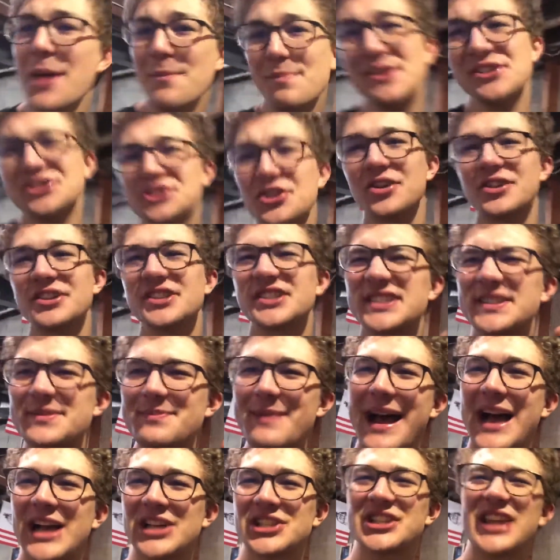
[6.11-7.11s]
Be sure to
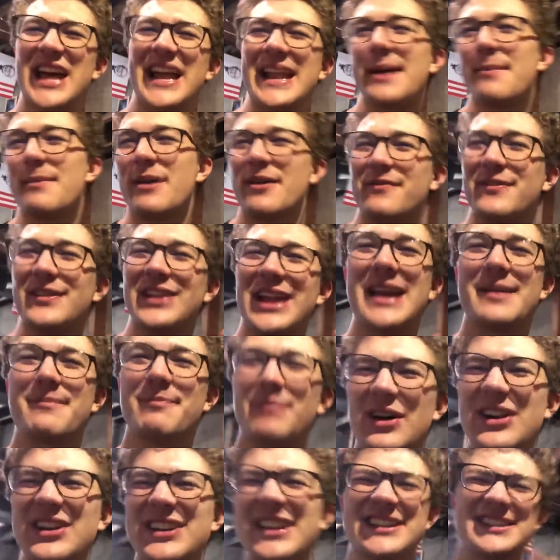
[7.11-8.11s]
smash that MF like
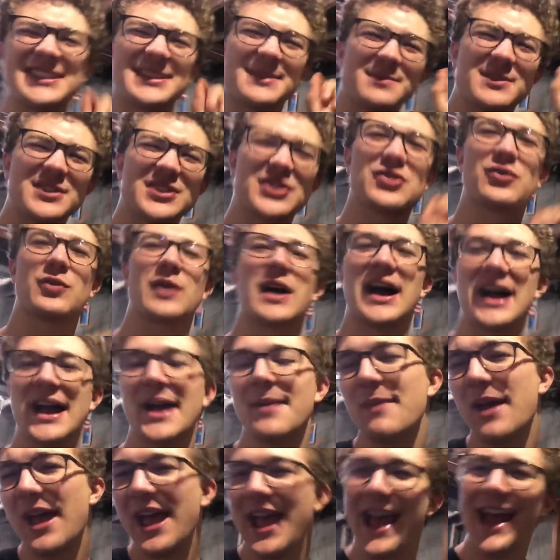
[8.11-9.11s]
button and
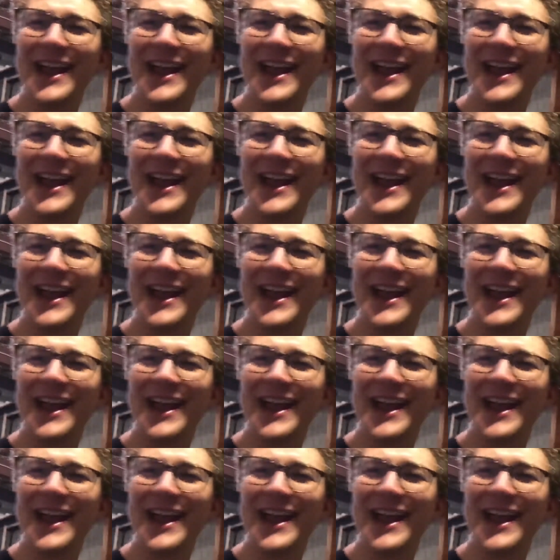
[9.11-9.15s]
subscribe.